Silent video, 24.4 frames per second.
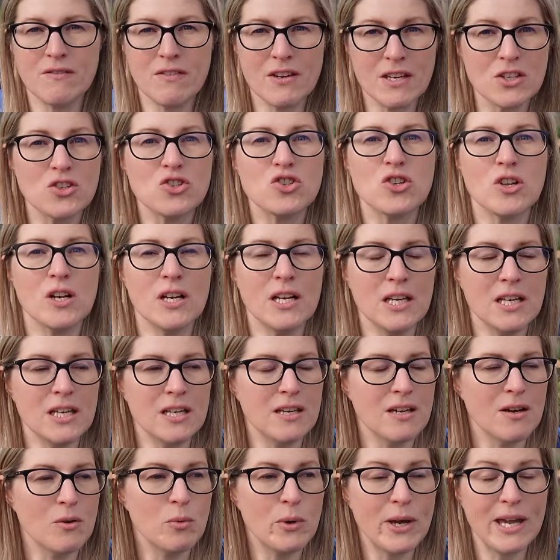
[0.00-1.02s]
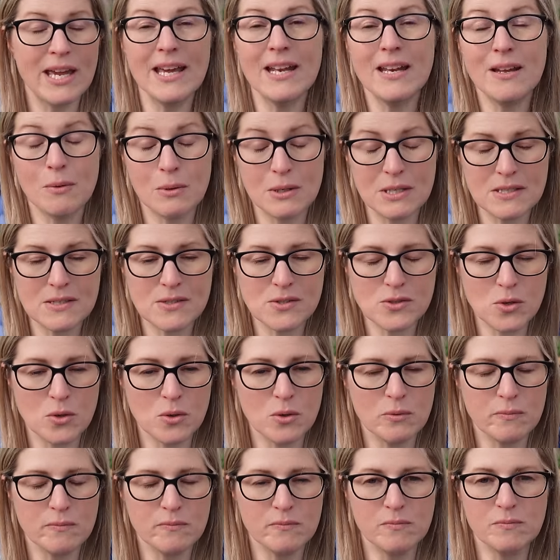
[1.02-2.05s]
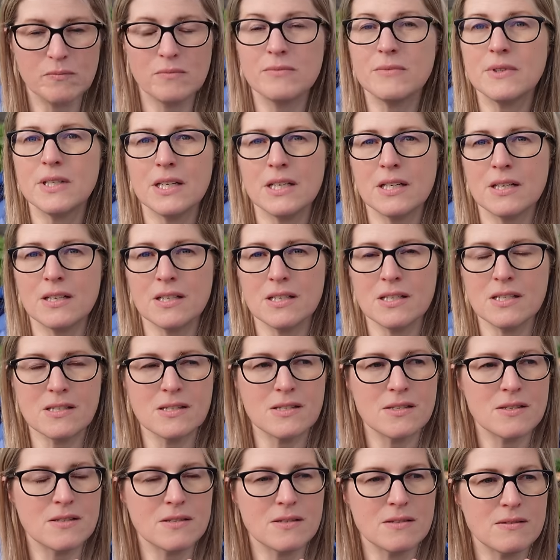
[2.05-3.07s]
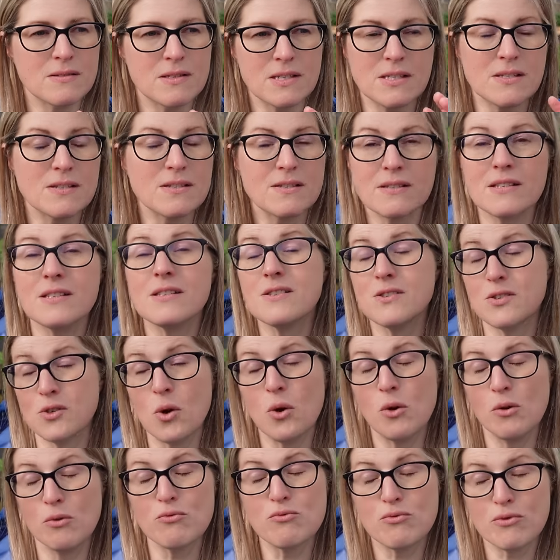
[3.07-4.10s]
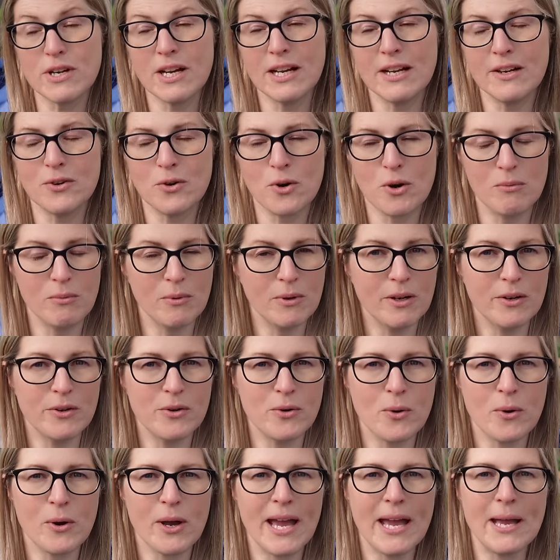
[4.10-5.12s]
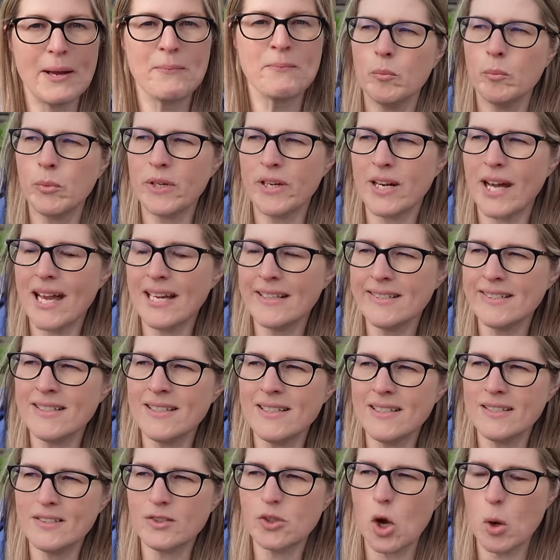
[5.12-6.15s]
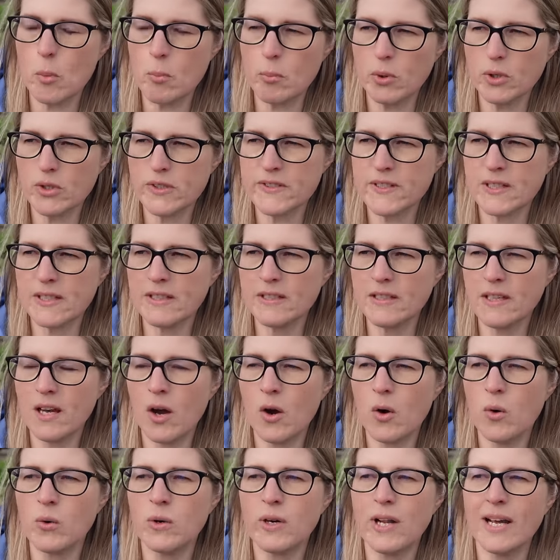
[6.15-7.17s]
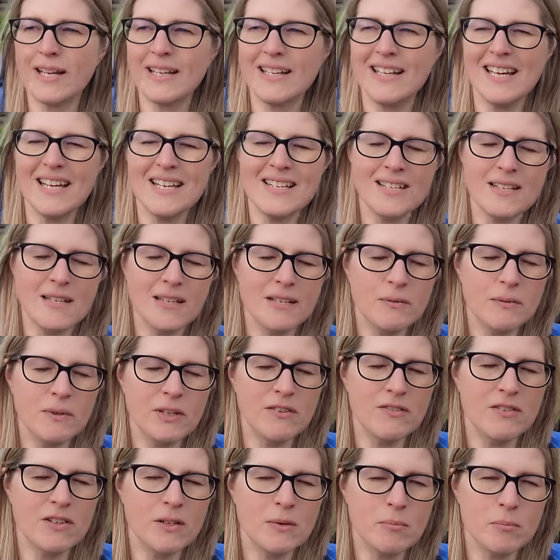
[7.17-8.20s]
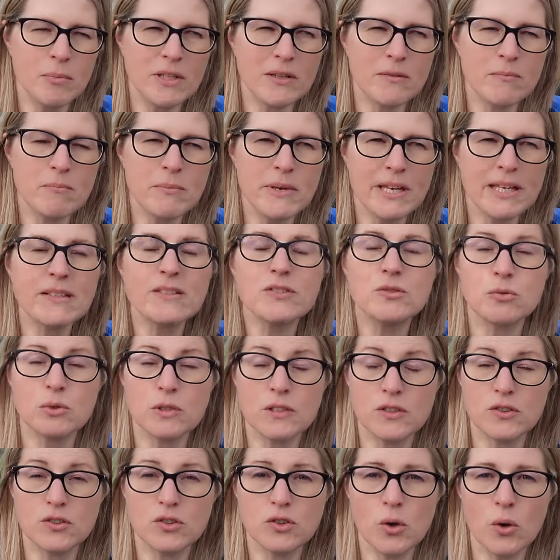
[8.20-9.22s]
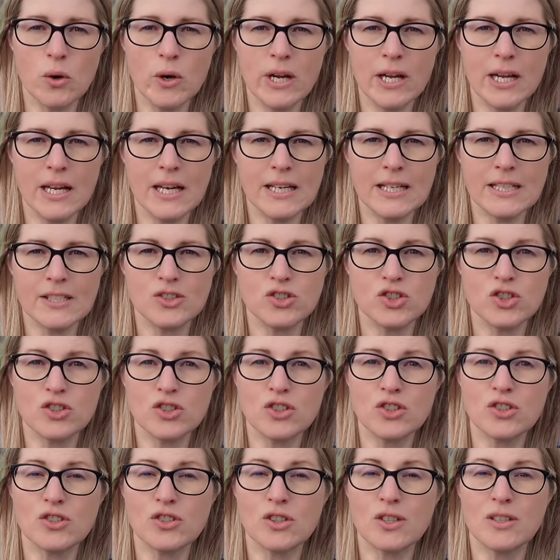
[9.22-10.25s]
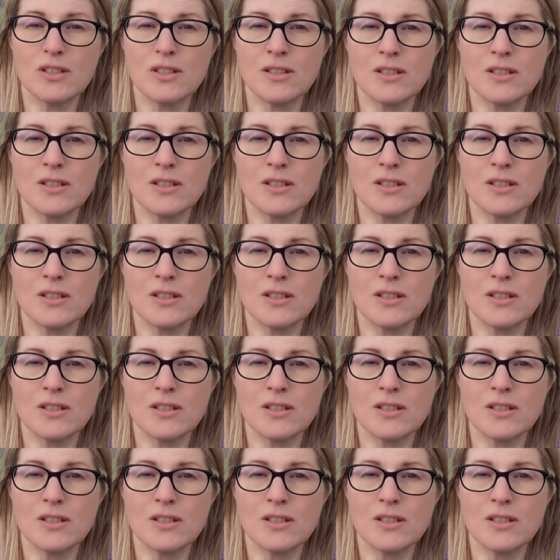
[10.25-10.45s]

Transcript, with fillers: eventually away anyway. So there is this this is all really normal and okay. But as it is composting down and getting even a bit mixed with the soil, it's just